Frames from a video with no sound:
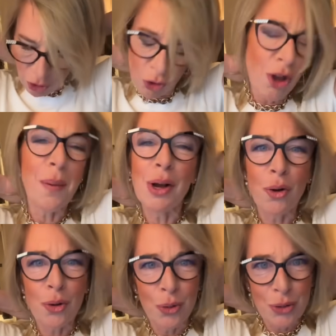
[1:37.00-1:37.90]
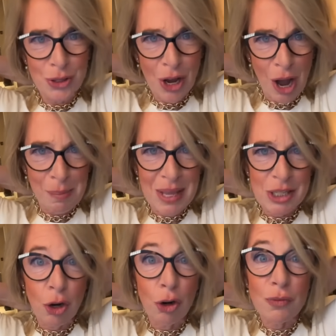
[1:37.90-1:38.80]
a lot going on all the time and
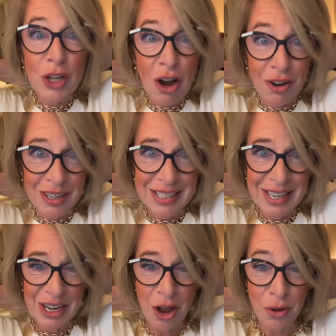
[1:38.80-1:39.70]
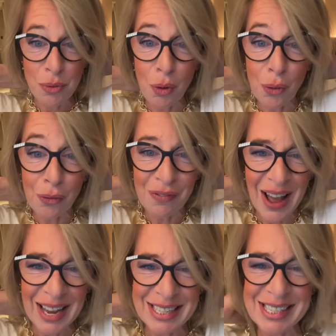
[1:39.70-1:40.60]
there's a lot of darkness that I know you all
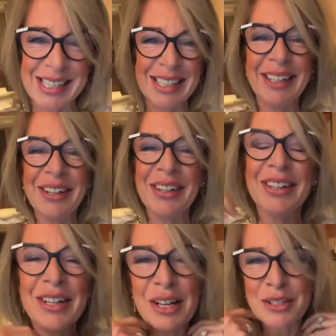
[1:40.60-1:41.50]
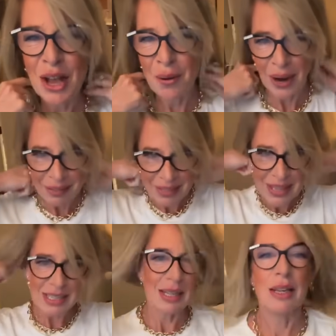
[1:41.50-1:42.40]
face. So I think
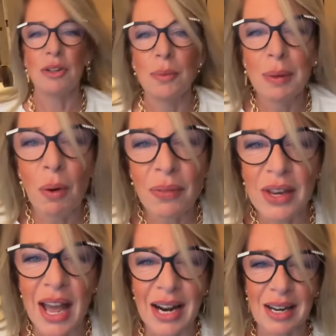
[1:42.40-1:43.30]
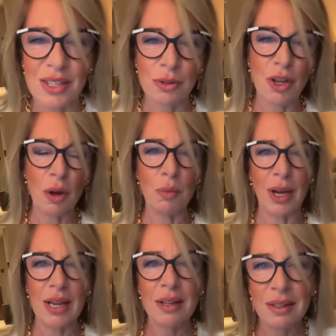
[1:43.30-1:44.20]
it's it. Now, do we want the necklace or don't
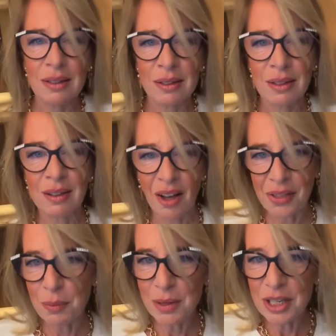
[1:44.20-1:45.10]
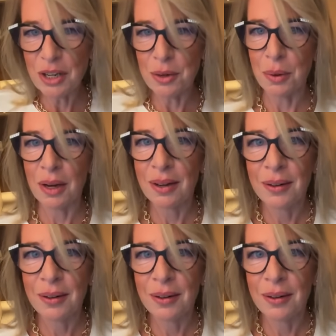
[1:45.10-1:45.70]
we? I think we do.